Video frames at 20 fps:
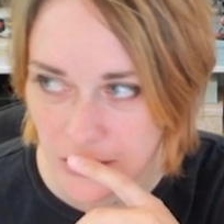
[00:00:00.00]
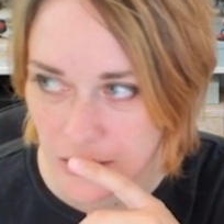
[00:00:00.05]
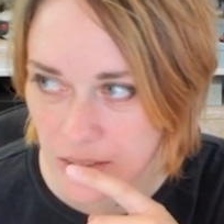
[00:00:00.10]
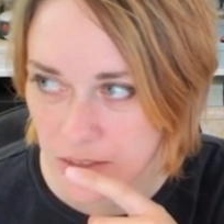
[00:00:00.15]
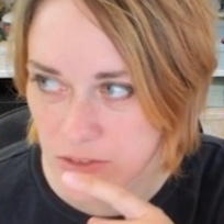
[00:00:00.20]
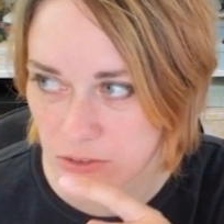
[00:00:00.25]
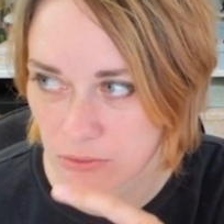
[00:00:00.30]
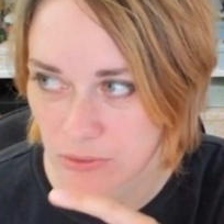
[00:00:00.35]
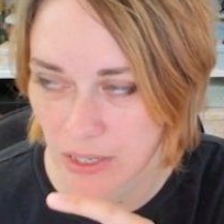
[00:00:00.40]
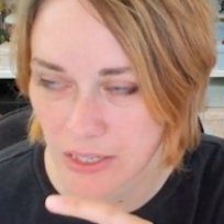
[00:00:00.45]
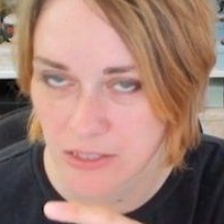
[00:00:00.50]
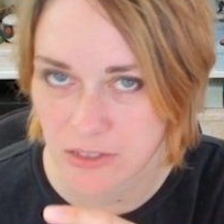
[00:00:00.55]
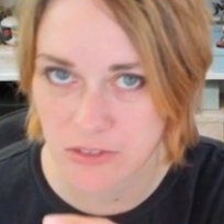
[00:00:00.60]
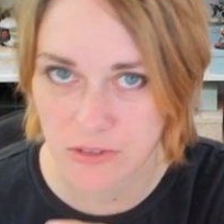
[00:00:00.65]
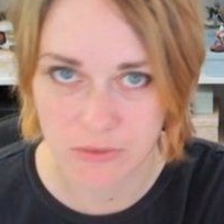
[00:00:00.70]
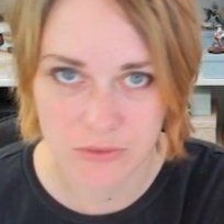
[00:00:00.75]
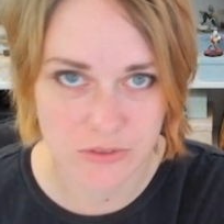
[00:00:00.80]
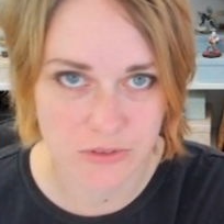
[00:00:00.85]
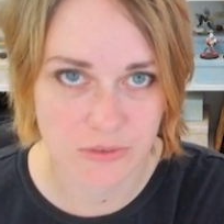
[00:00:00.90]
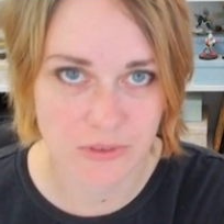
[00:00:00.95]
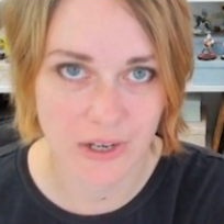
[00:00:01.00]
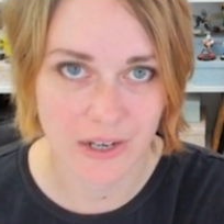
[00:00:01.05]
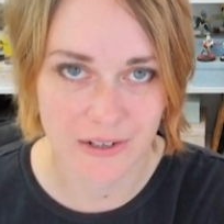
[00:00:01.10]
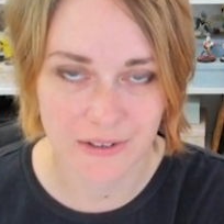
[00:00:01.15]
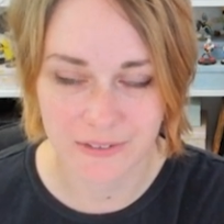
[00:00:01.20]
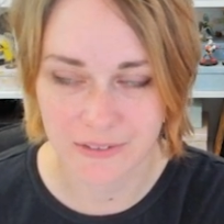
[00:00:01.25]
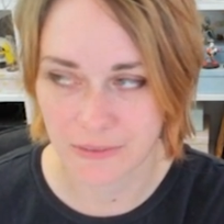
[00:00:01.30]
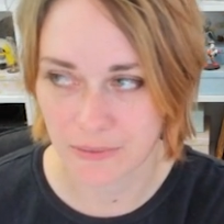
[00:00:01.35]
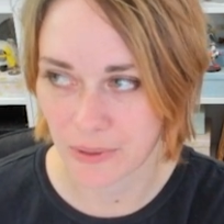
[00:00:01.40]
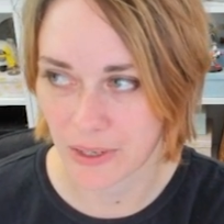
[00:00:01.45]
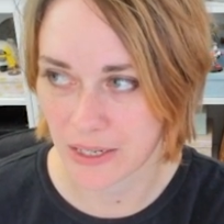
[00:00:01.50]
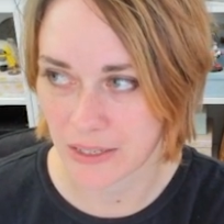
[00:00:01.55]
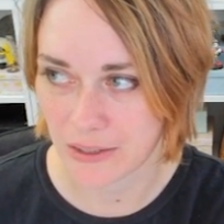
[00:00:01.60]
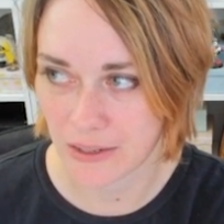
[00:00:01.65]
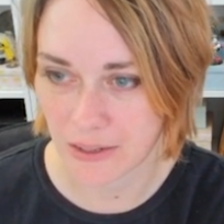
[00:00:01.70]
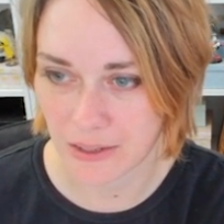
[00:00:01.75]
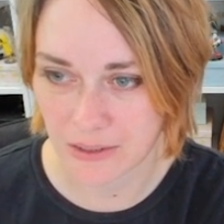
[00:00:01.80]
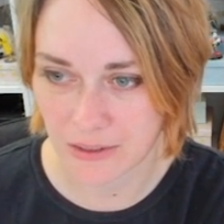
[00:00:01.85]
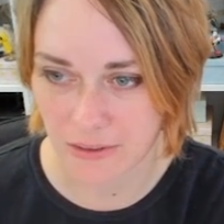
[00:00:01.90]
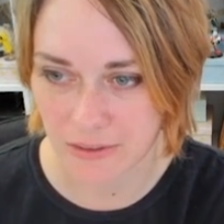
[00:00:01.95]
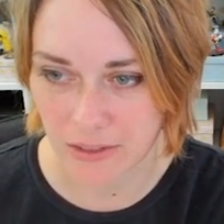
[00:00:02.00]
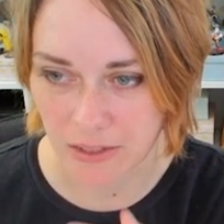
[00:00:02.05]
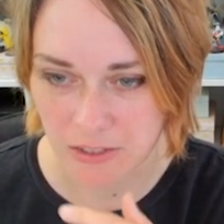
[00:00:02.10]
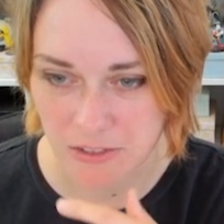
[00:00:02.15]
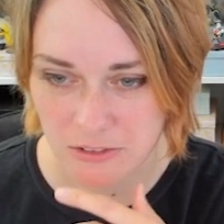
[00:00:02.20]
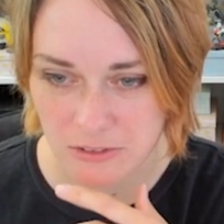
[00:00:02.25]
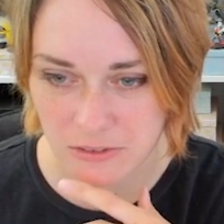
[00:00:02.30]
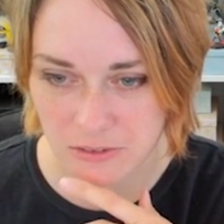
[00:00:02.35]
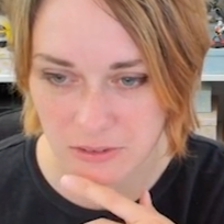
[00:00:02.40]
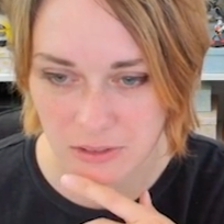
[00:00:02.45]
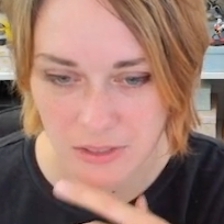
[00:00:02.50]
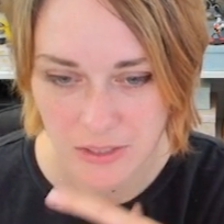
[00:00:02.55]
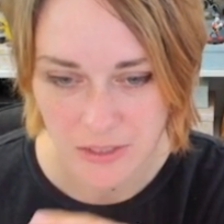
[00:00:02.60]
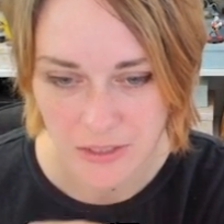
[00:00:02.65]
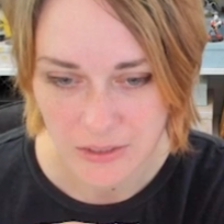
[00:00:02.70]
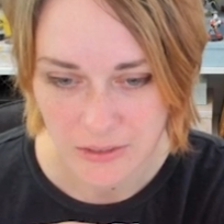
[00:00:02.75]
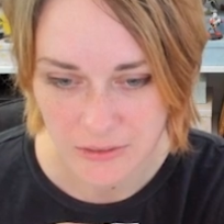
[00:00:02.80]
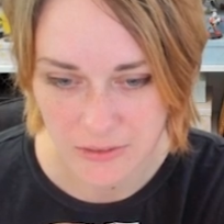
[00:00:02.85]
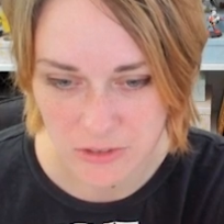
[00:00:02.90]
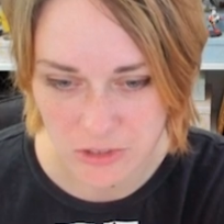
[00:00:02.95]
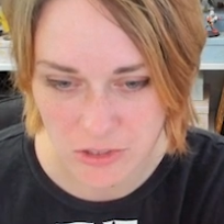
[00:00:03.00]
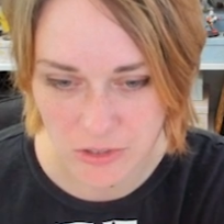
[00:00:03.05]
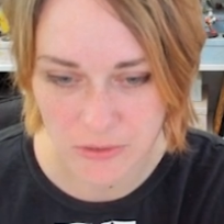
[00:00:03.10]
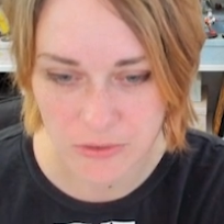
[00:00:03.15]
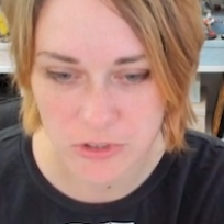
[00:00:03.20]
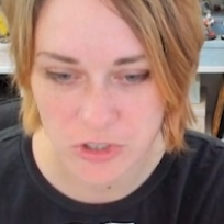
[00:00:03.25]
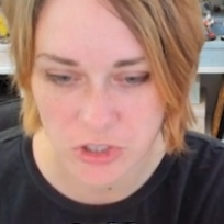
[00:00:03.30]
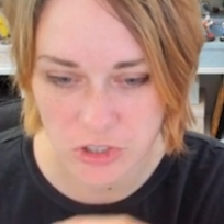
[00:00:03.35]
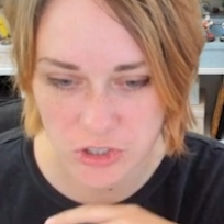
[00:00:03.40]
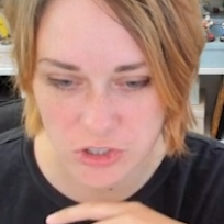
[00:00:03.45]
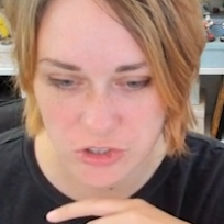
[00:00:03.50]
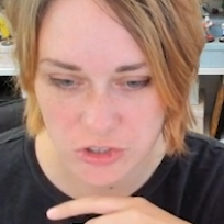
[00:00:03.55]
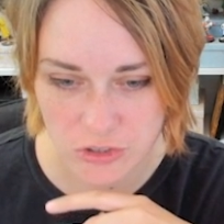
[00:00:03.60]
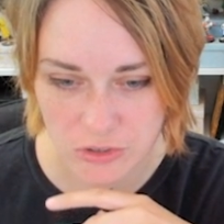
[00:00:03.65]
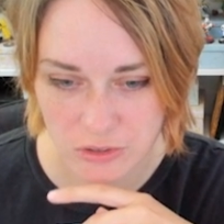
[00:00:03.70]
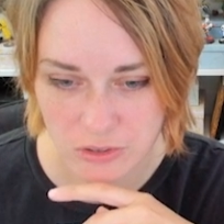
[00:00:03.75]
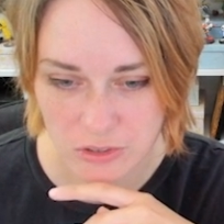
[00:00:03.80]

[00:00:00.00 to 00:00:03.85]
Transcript: So that's also kind of the way that I got into the slow transition